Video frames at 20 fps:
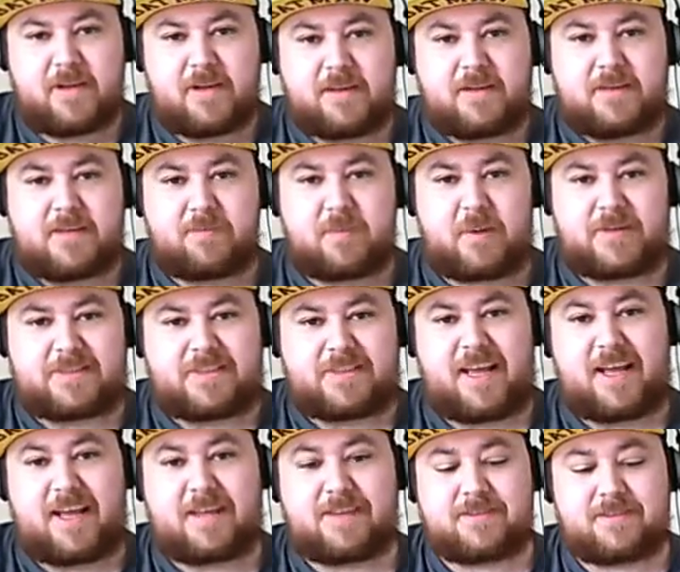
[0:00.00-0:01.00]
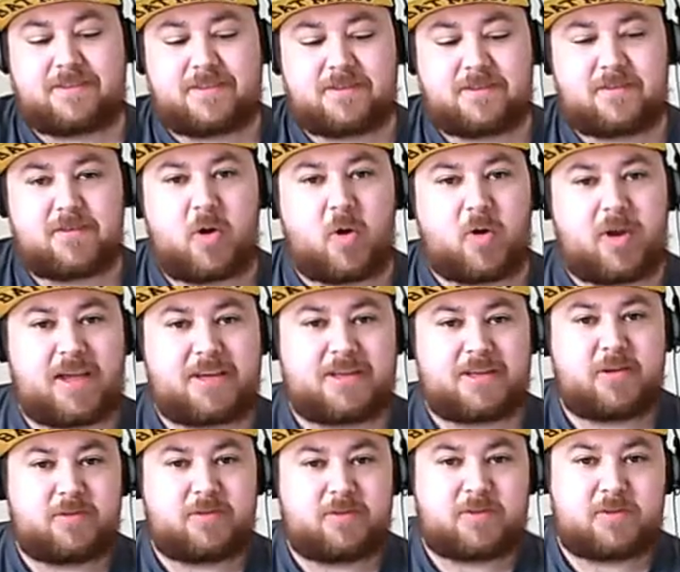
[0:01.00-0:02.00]
butting heads and not getting
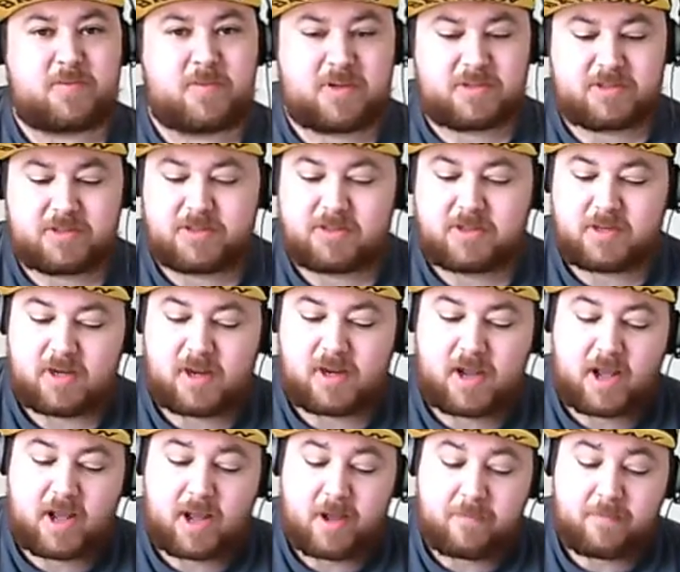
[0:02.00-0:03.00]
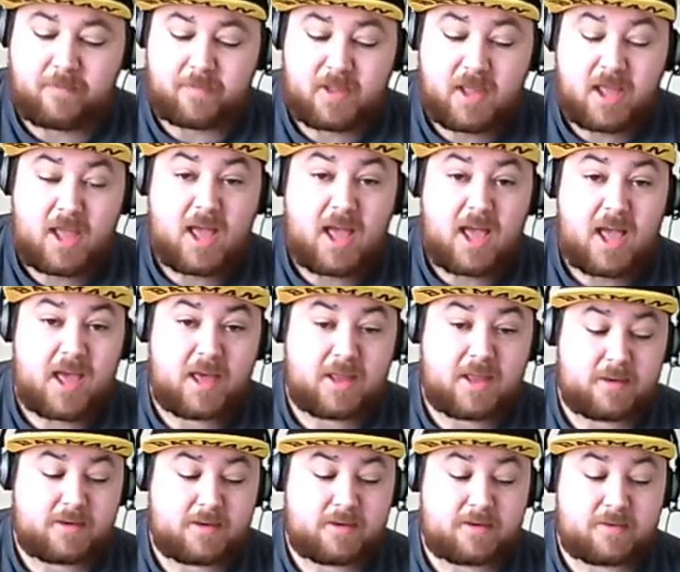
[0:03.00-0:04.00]
on so much. Um,
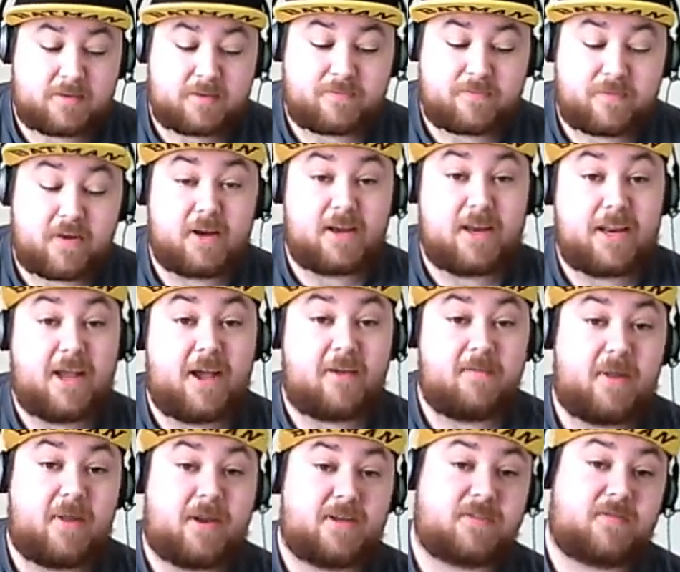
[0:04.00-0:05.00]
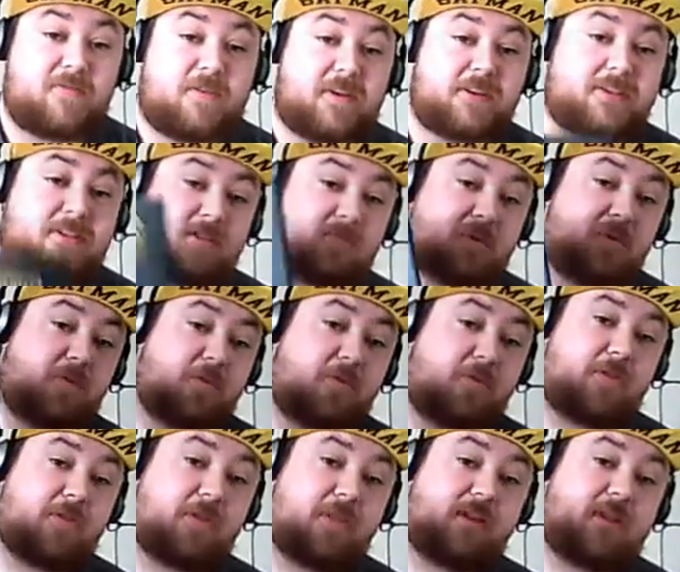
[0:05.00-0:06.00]
and finally, I've managed to finish this beautiful
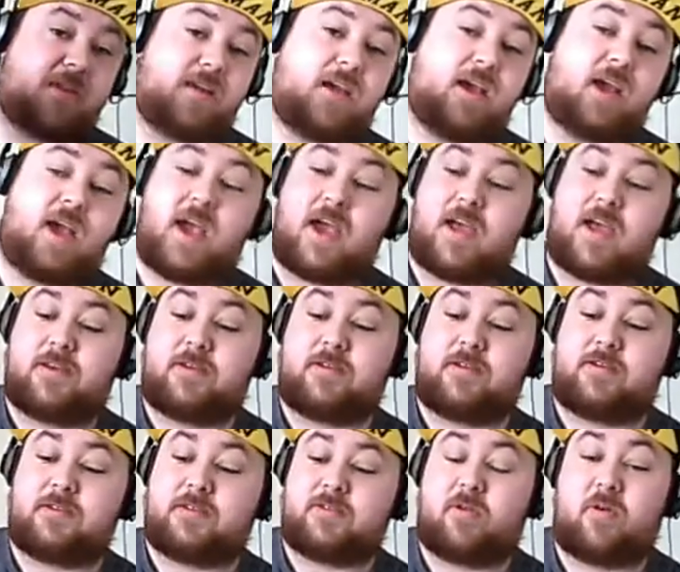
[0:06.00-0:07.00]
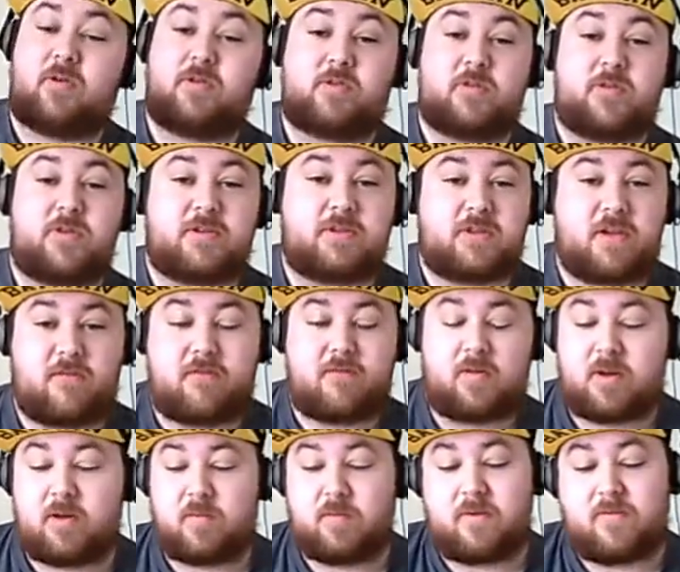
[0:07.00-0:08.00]
thing, and so I just wanted to give a
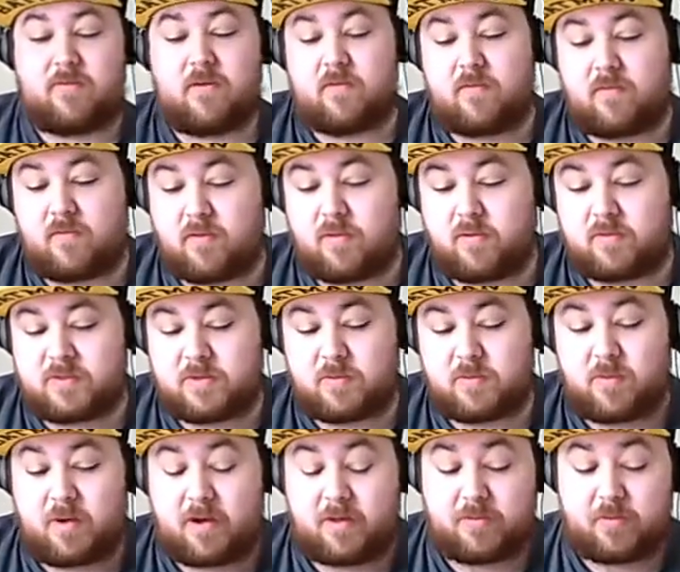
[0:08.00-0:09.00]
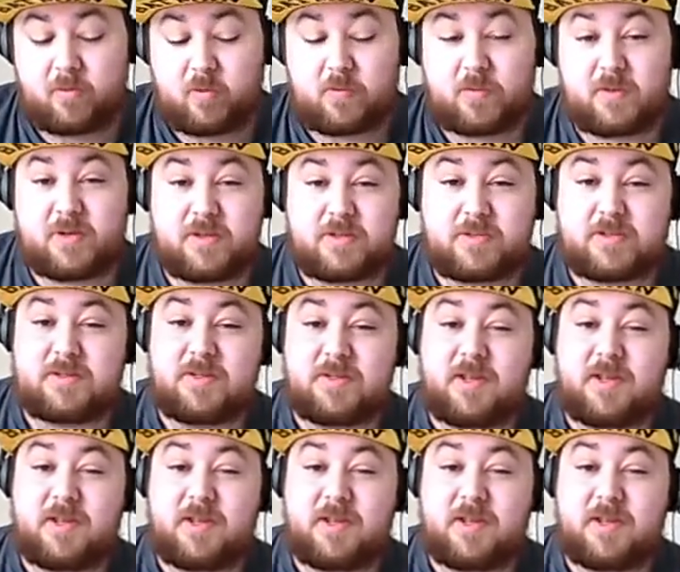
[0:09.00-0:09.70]
little bit of overview and see what I thought, because